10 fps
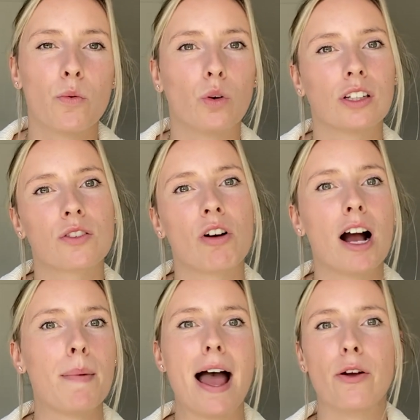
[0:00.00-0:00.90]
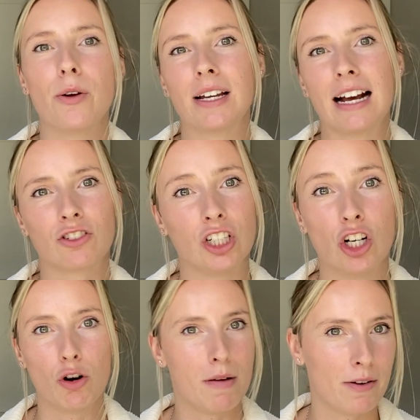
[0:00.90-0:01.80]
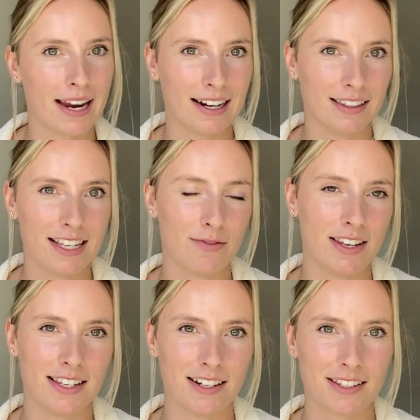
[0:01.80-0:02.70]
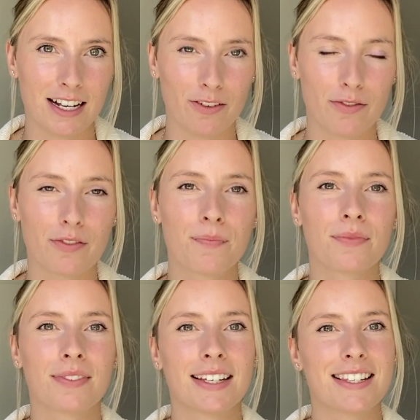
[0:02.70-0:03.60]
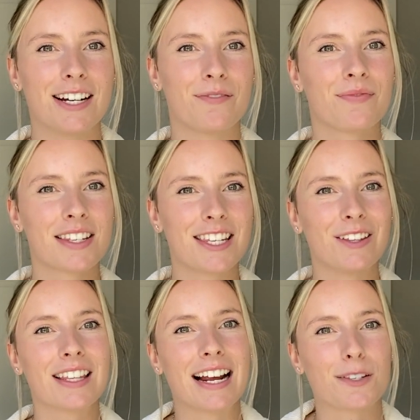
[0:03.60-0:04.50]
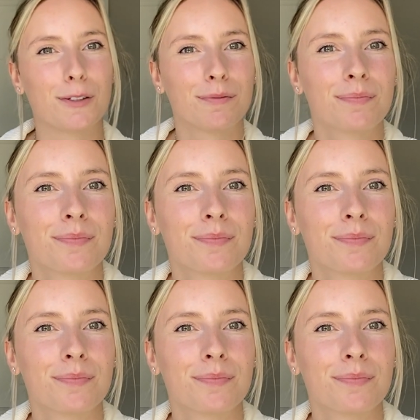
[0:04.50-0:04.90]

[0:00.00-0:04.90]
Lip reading: will describe how you can actually about getting on this visa yourself. So see you in the next one.